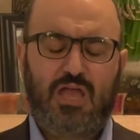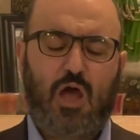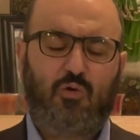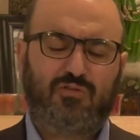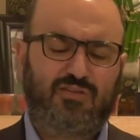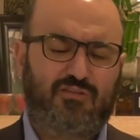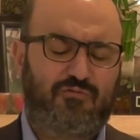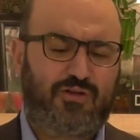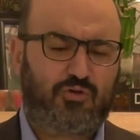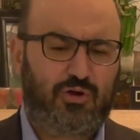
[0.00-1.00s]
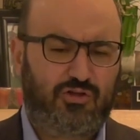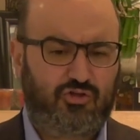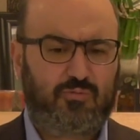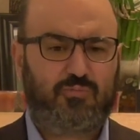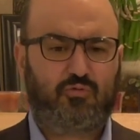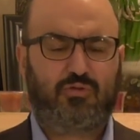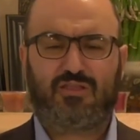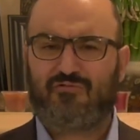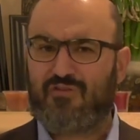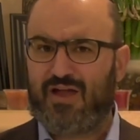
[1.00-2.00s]
How is this affect your relationship to the
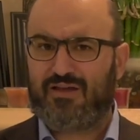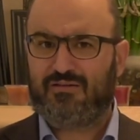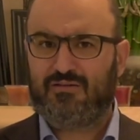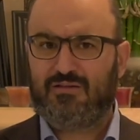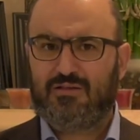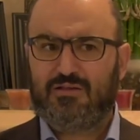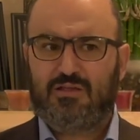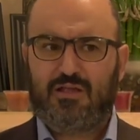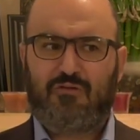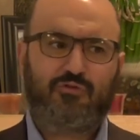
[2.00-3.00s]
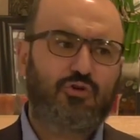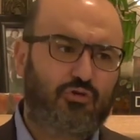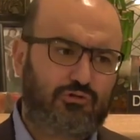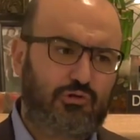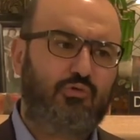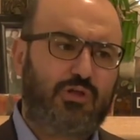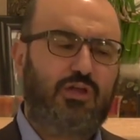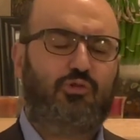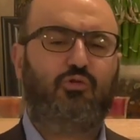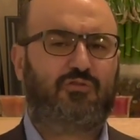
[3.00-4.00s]
divine? If you're not
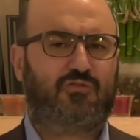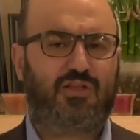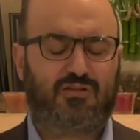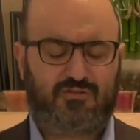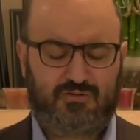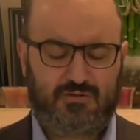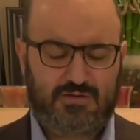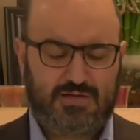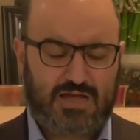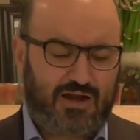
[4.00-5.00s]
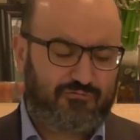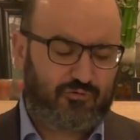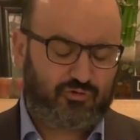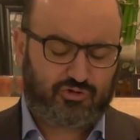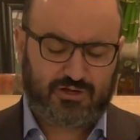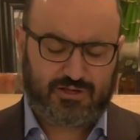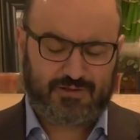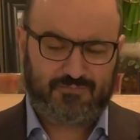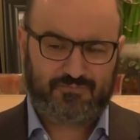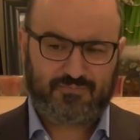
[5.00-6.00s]
looking at those things,
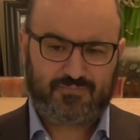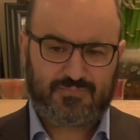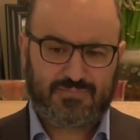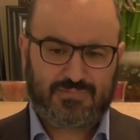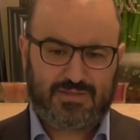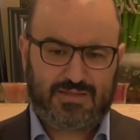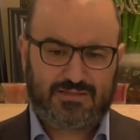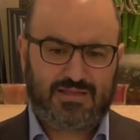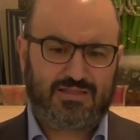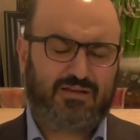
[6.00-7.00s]
unfortunately, then